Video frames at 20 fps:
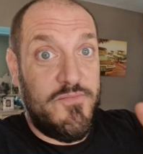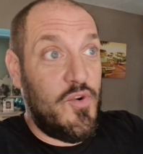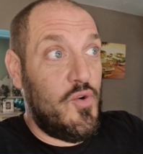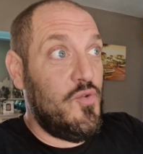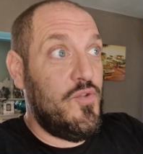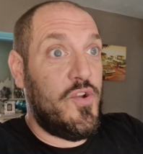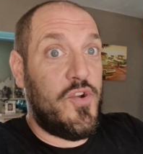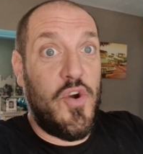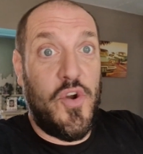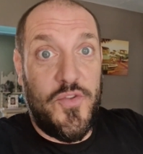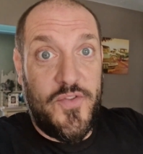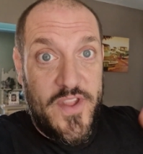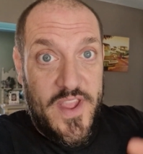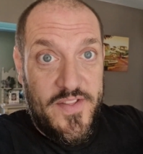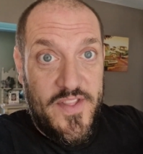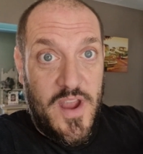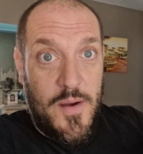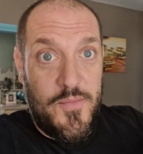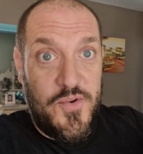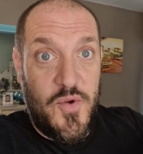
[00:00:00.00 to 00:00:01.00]
all the
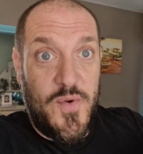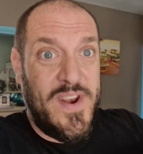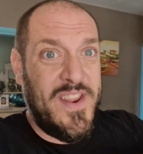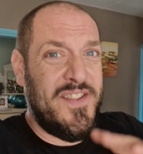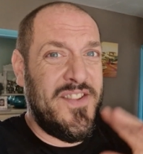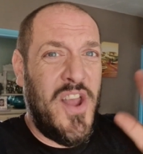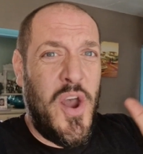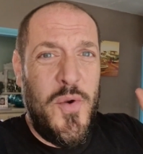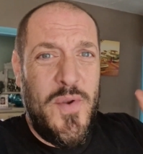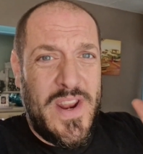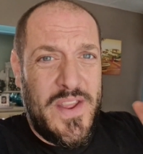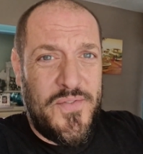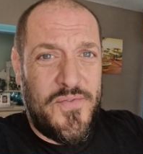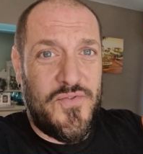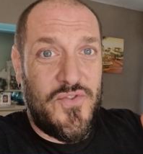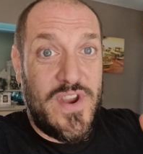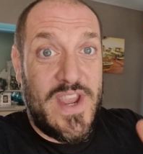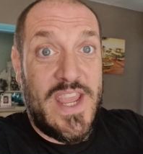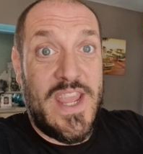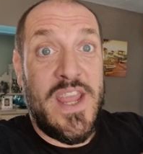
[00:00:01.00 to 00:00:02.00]
content that I'm doing. It's totally
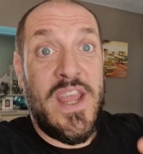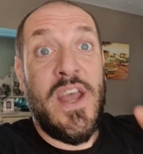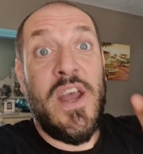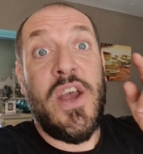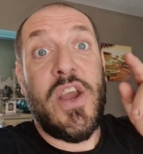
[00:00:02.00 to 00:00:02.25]
free.